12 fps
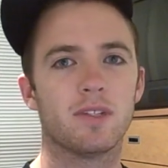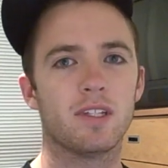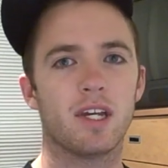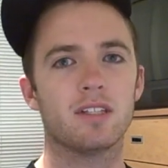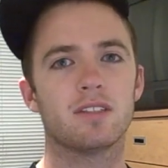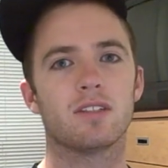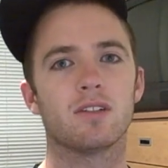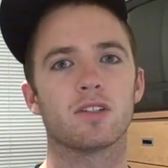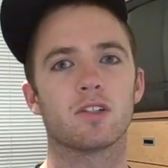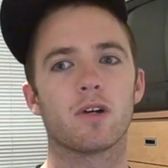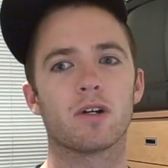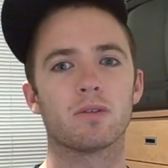And that's the
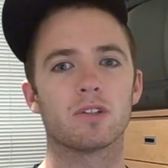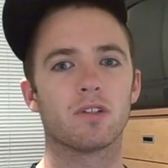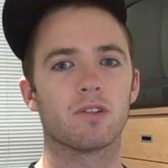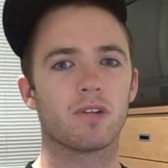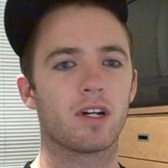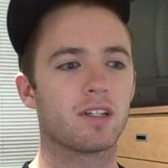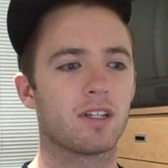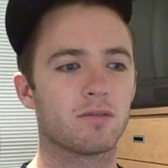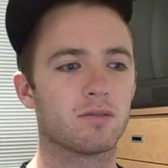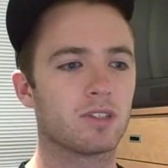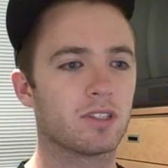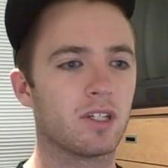only way it would go around. That
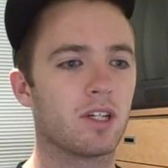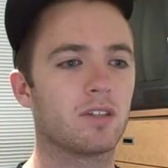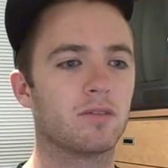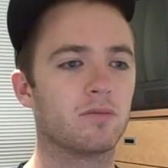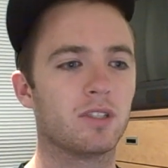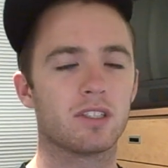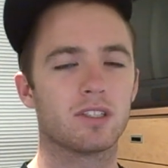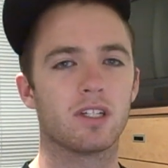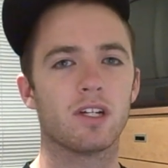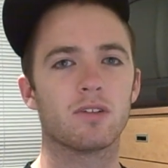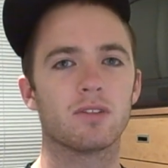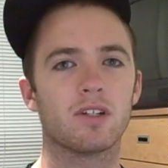would slow, be
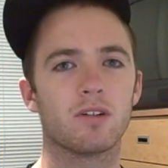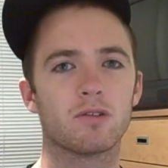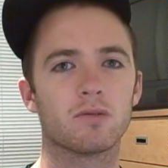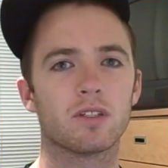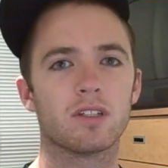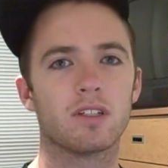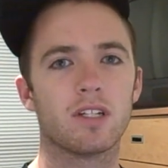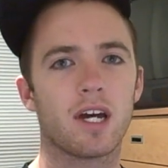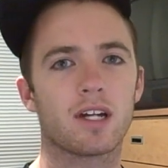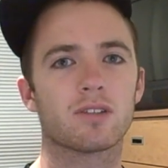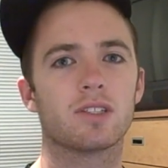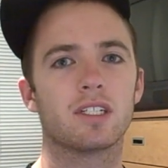slow, and no one would
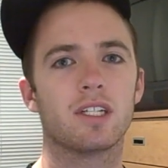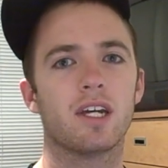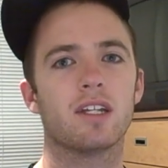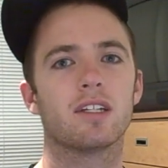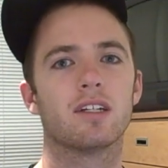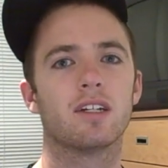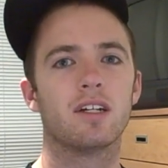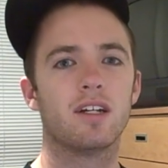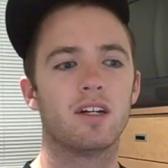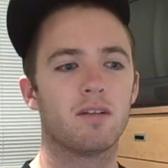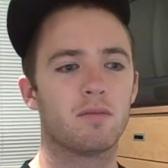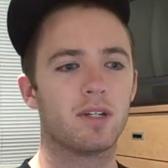actually get it.
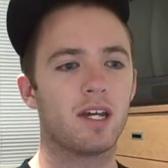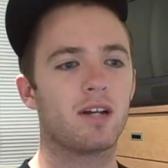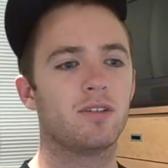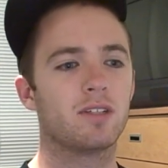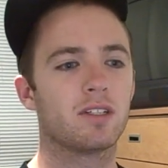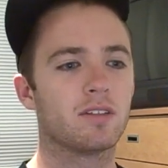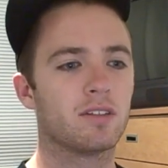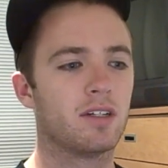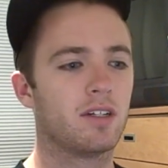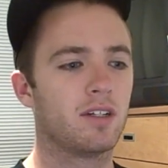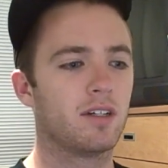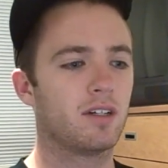But now you can
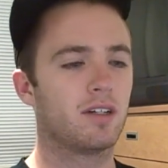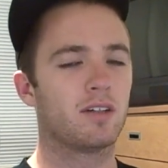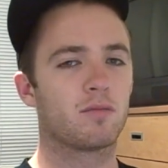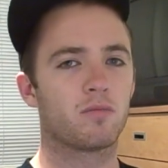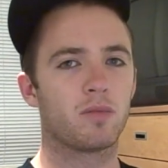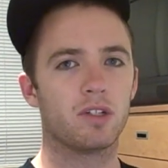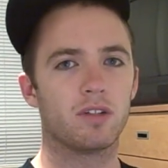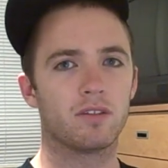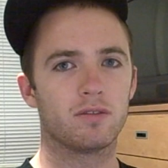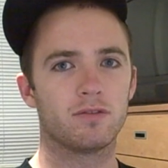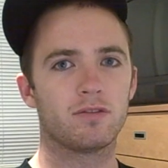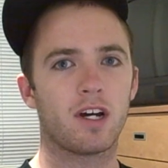put a
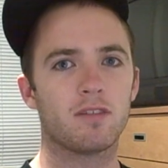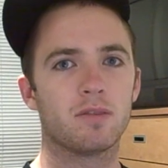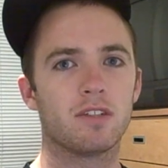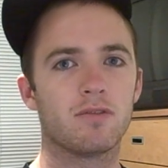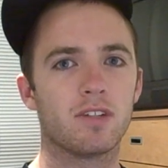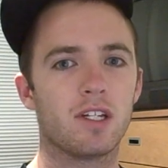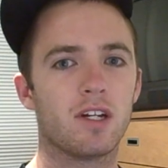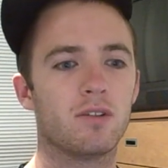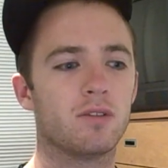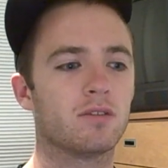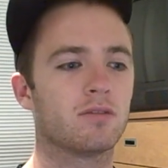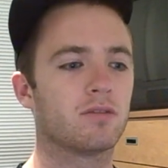five minute
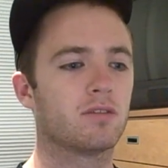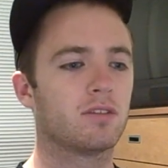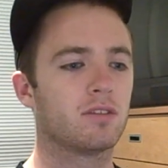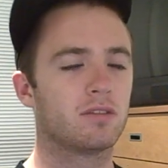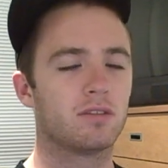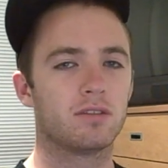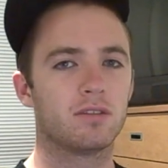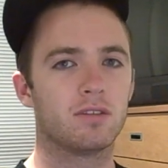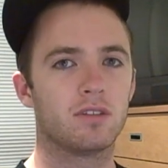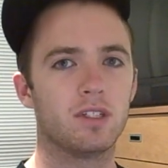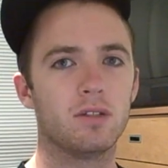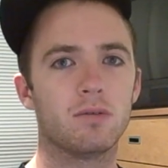video of
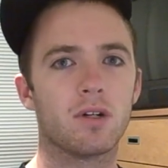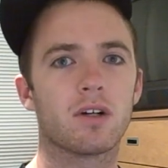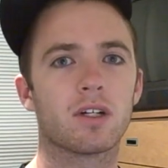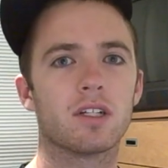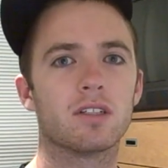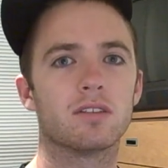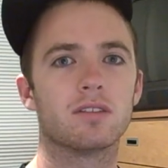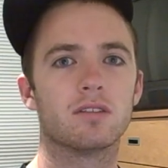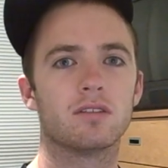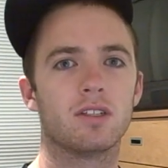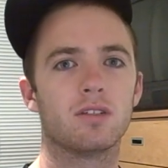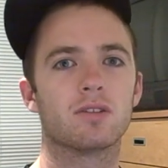you talking in
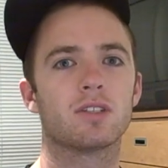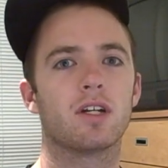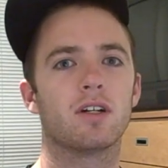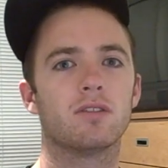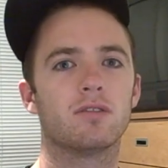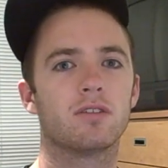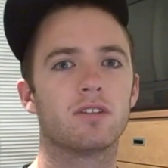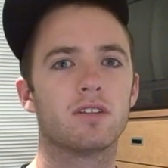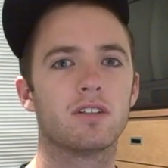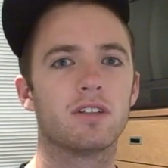to yourself